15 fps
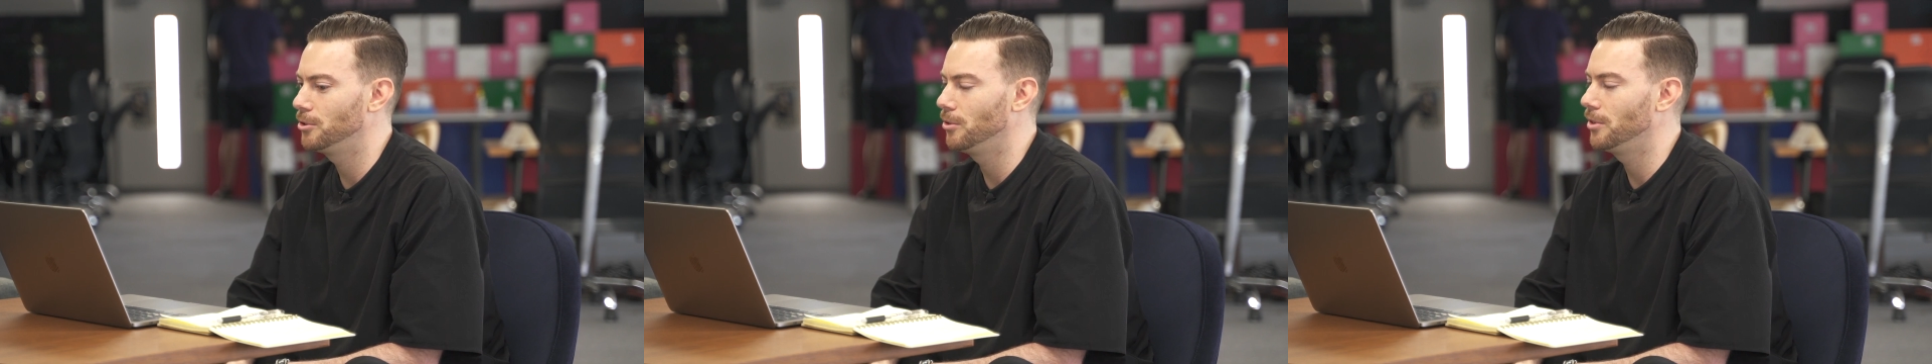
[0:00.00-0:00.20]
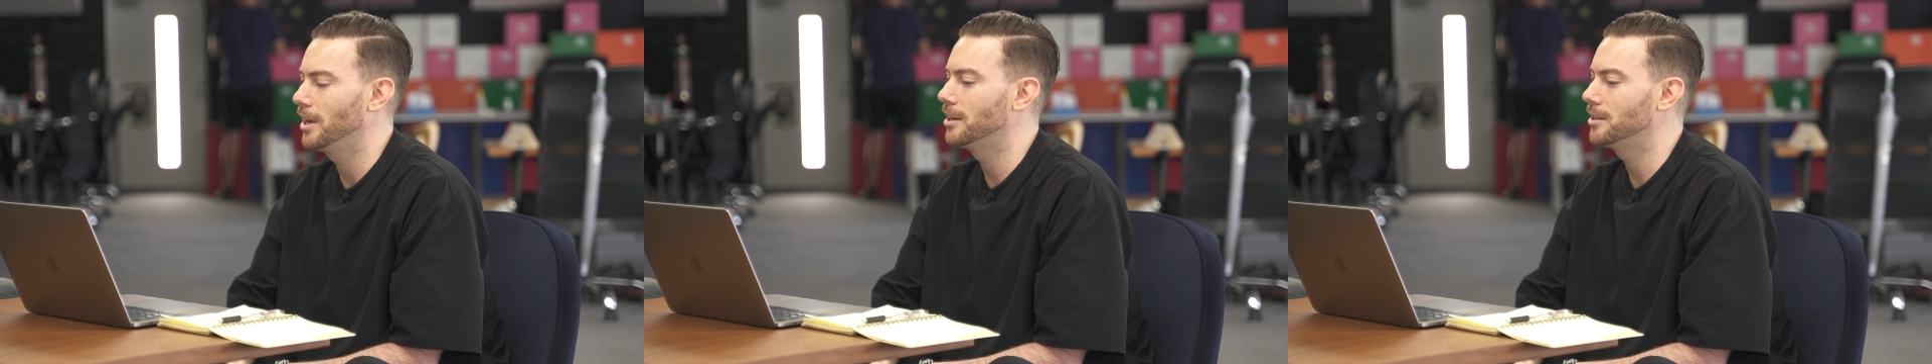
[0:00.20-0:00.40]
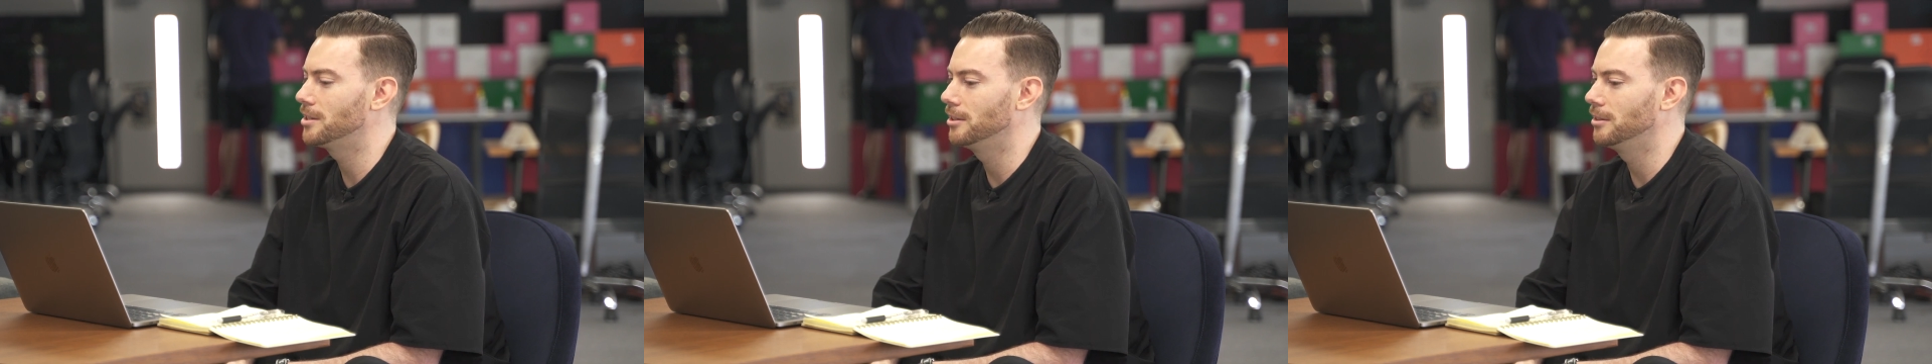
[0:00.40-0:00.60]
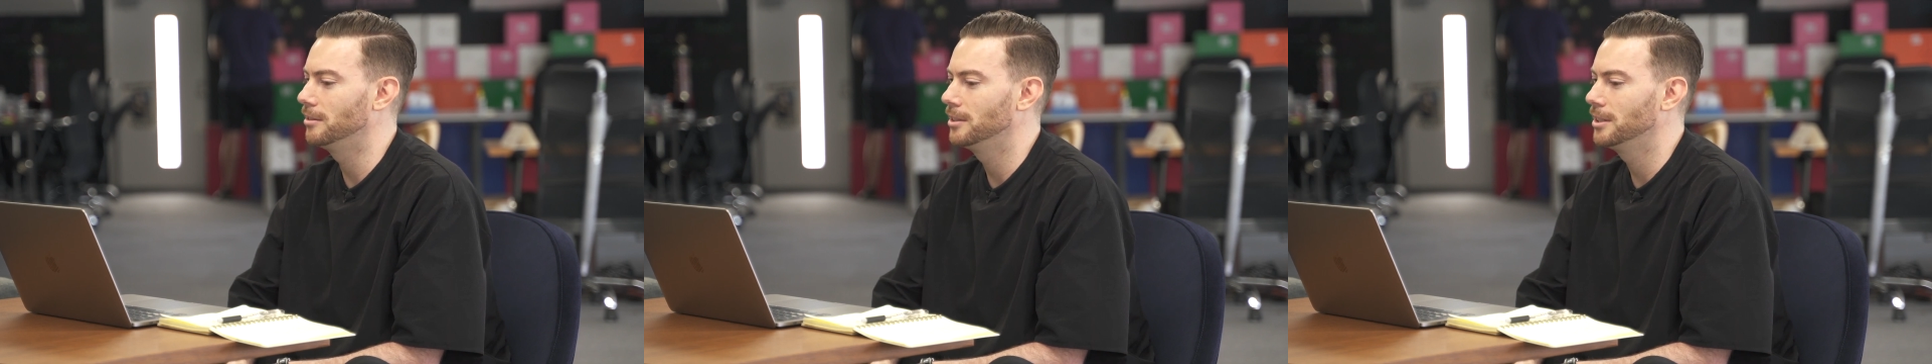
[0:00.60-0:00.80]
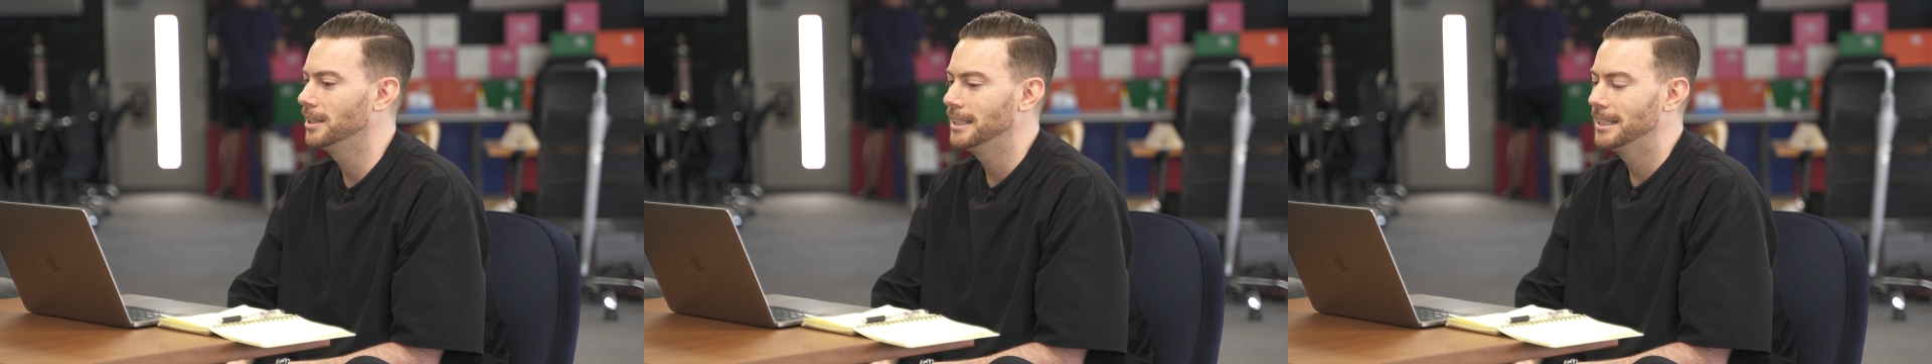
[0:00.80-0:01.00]

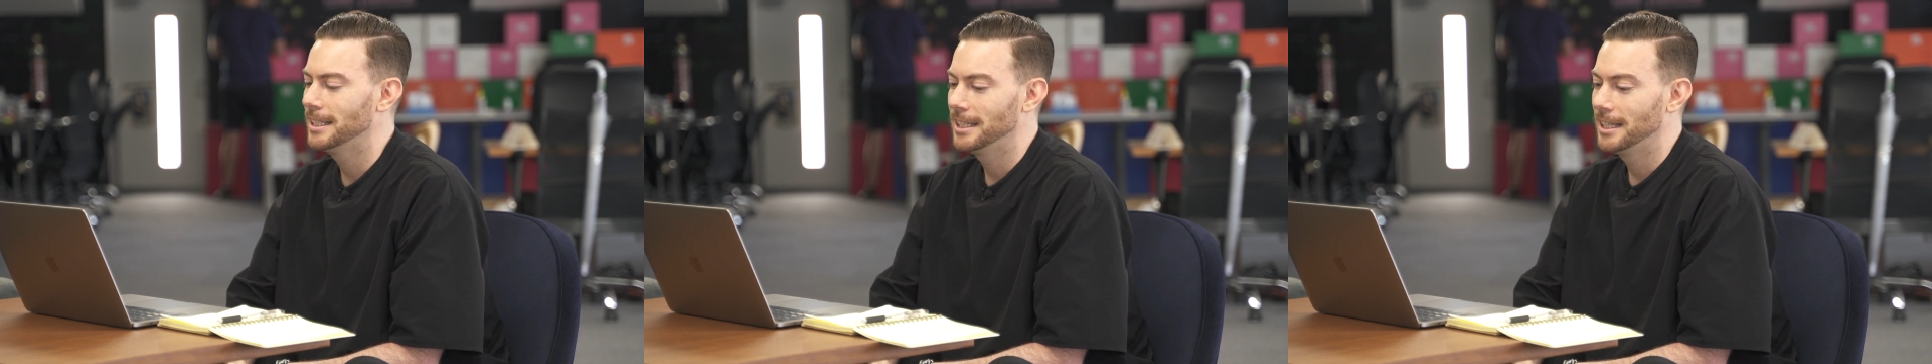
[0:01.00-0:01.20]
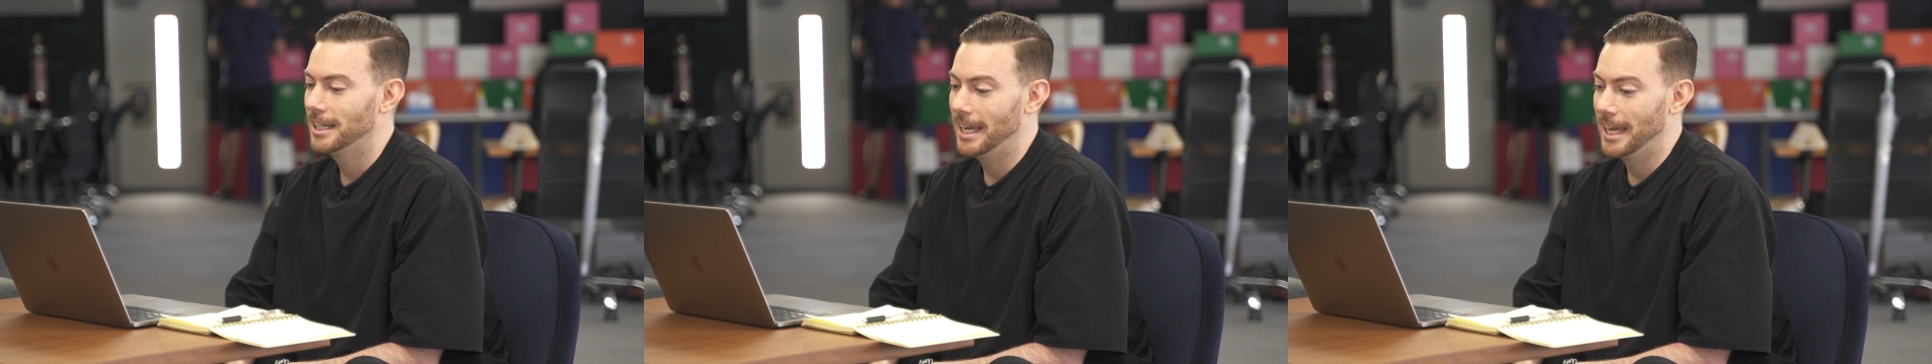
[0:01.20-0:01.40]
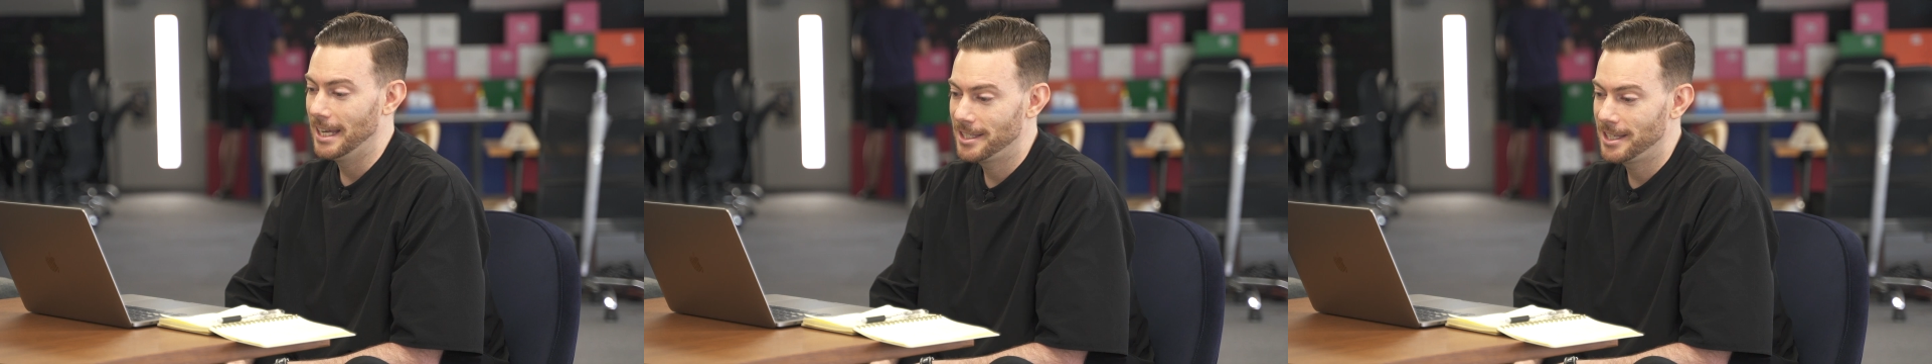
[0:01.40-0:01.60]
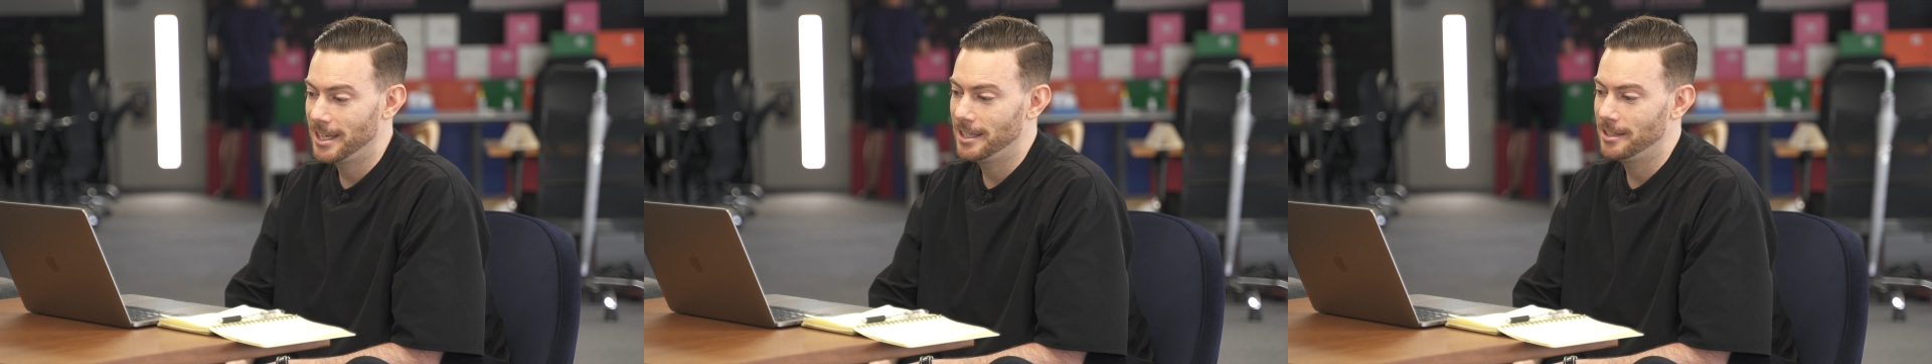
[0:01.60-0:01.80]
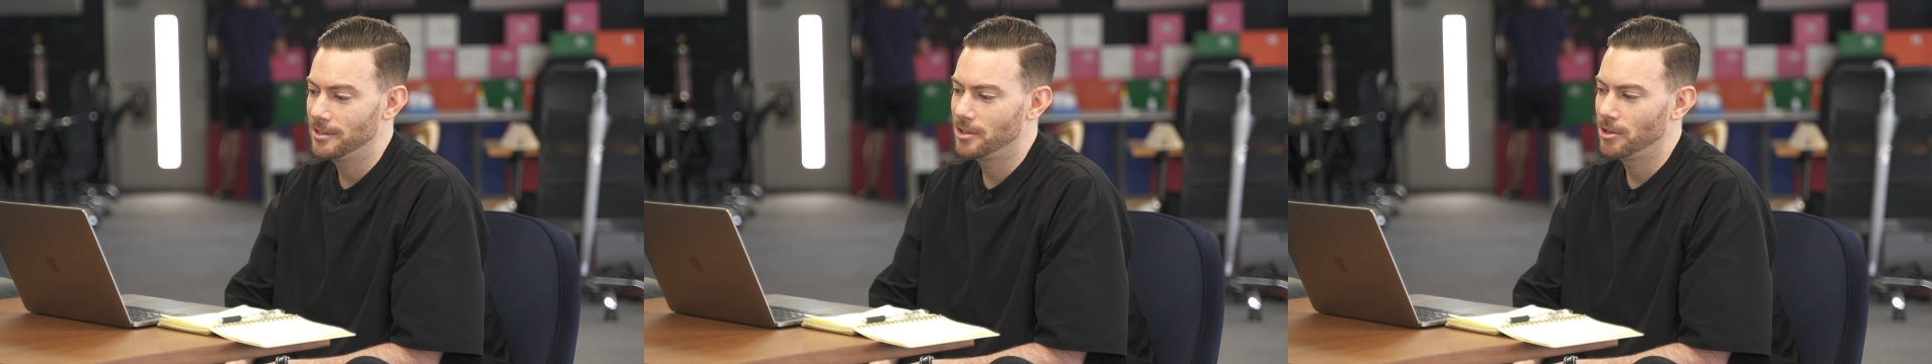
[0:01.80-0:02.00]
2018.